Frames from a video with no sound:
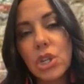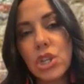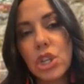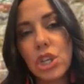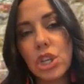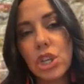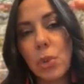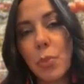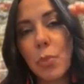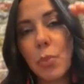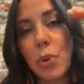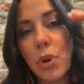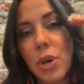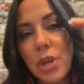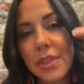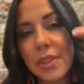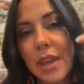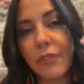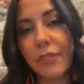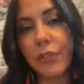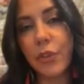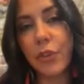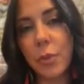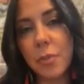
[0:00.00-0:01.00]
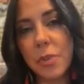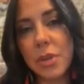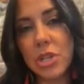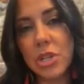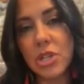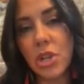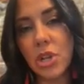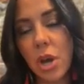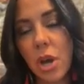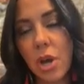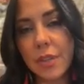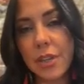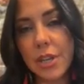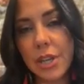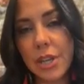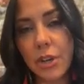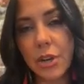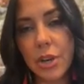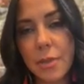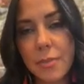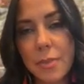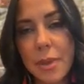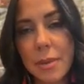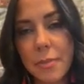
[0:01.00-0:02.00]
do you put that verbiage on the
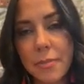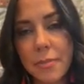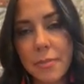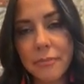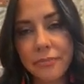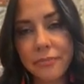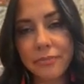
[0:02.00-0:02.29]
agreement?